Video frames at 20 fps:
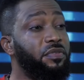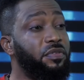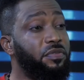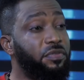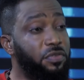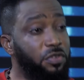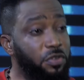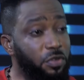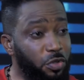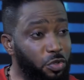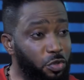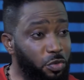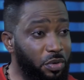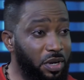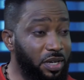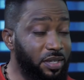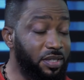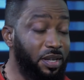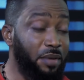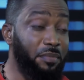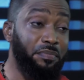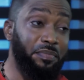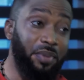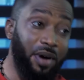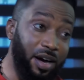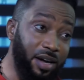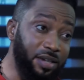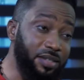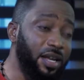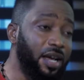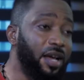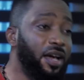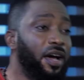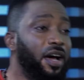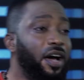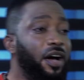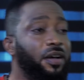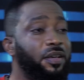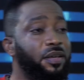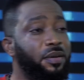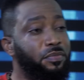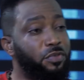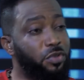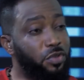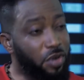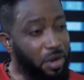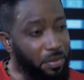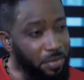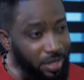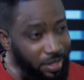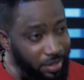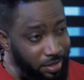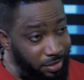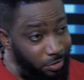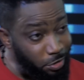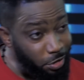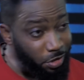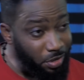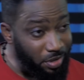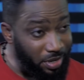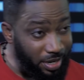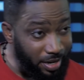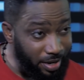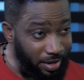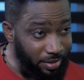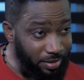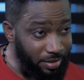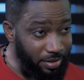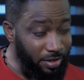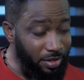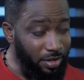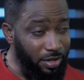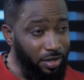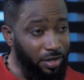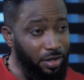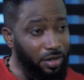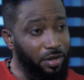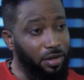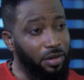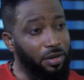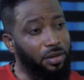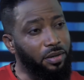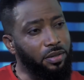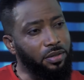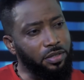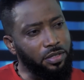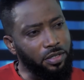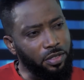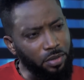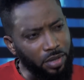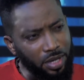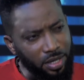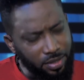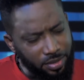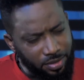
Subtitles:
have refused to accept. But I'll keep drumming it into your head until you